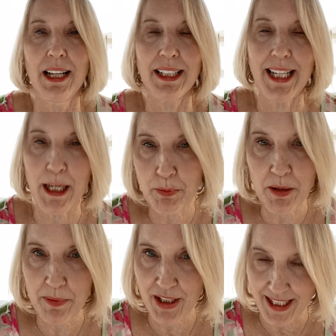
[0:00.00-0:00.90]
Keep
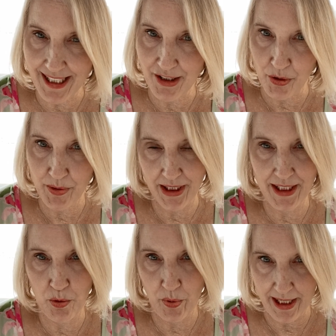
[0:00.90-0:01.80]
the kiddos in
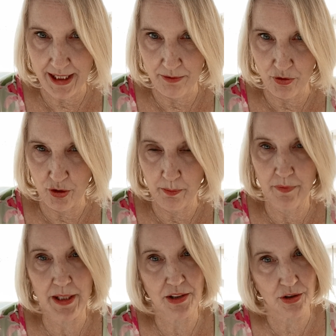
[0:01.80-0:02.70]
a waiting room.
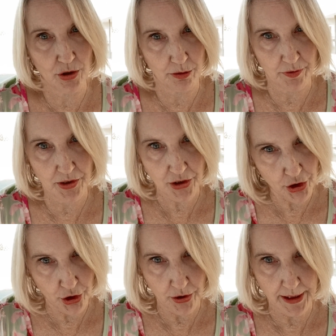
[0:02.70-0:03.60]
It's good for
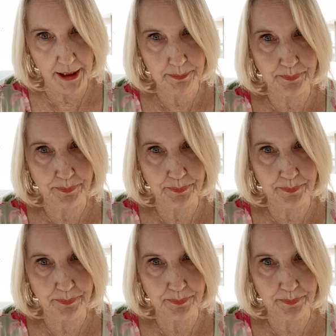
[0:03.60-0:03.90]
security.